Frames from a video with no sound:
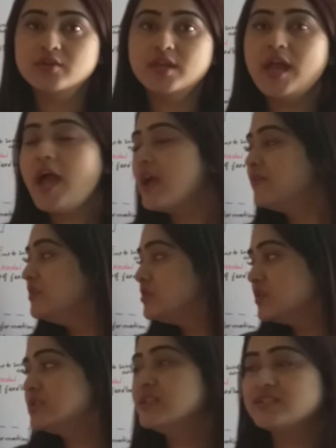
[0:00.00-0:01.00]
Okay, I will
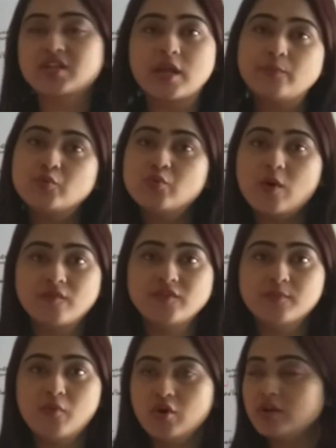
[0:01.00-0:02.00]
just describe two of
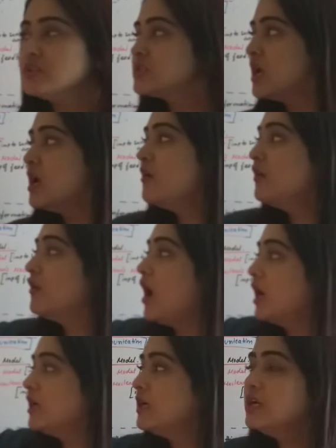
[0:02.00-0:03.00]
the models
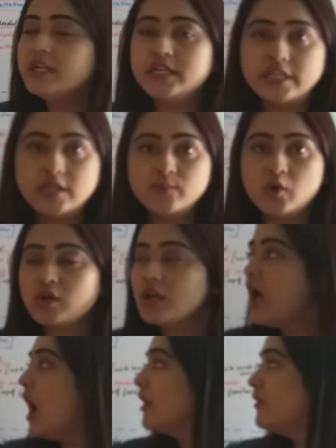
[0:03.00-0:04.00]
under linear model.
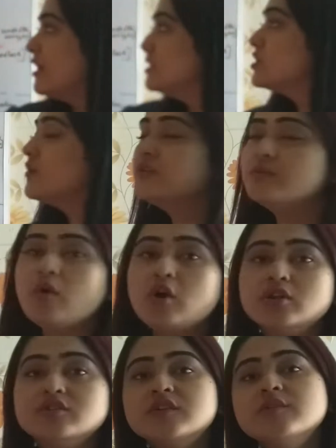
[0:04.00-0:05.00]
Rest of the
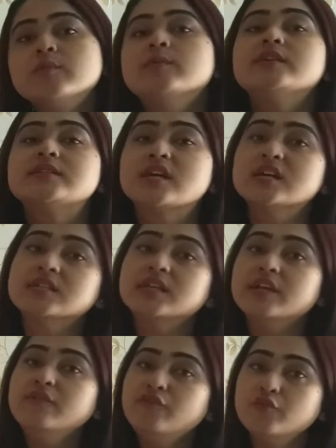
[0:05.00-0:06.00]
models we will be discussing
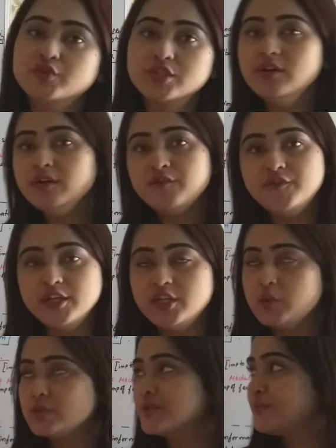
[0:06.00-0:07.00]
in future
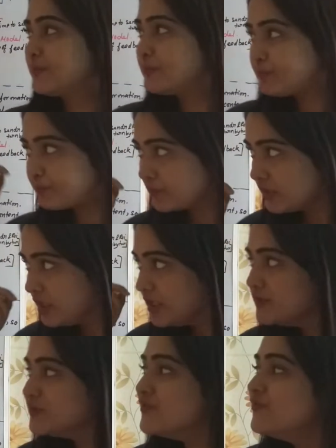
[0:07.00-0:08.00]
videos.
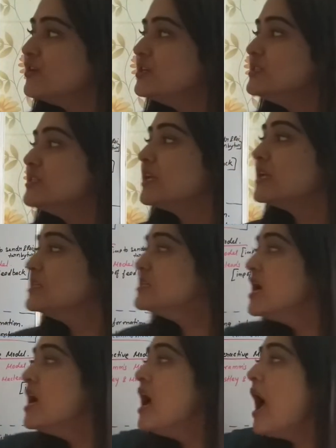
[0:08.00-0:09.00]
So first thing
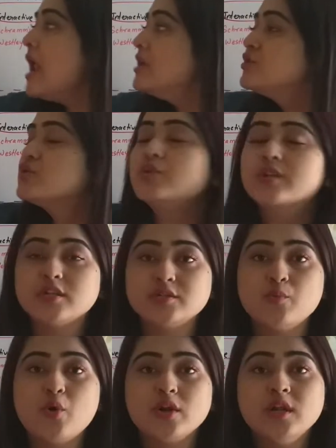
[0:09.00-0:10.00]
is
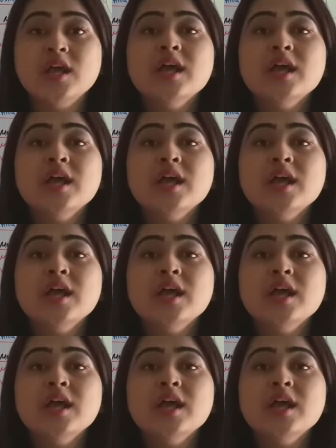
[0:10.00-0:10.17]
Aristotle's model.